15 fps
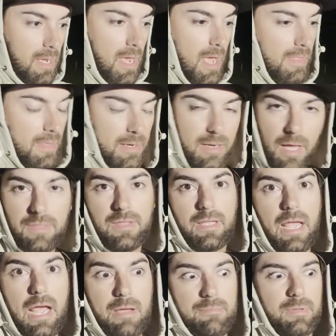And then nothing
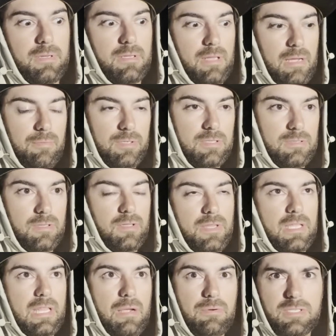happened. They were looked
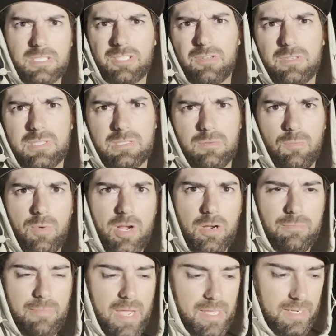like they were just doing some
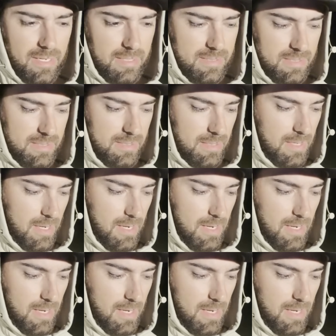weird maintenance